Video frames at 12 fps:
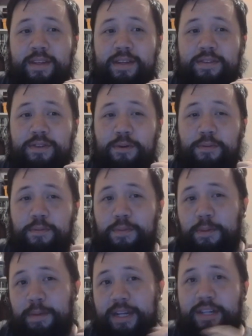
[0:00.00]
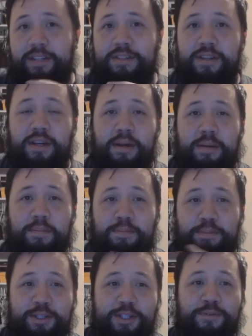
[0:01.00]
So Pena's
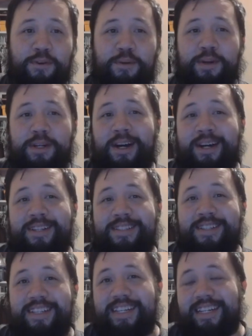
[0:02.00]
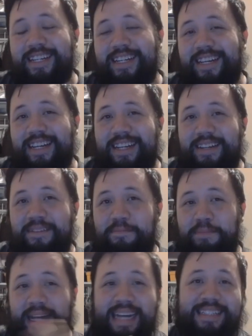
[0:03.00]
pushing forward constantly, getting
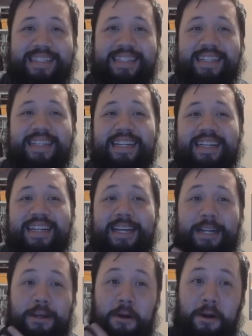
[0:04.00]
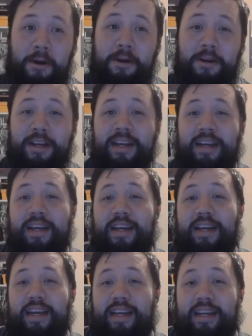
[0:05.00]
blasted, getting hurt.
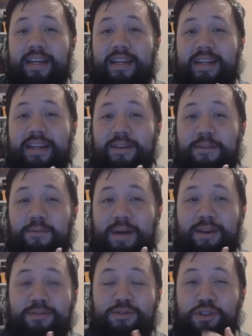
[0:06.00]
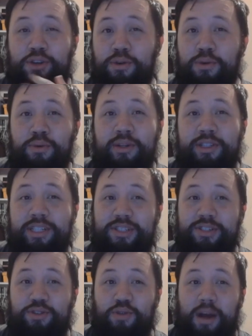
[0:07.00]
In round two,
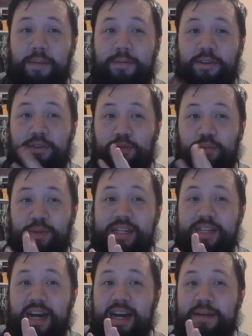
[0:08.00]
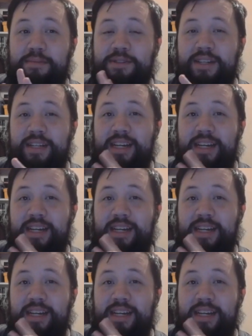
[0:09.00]
she's dropped three times.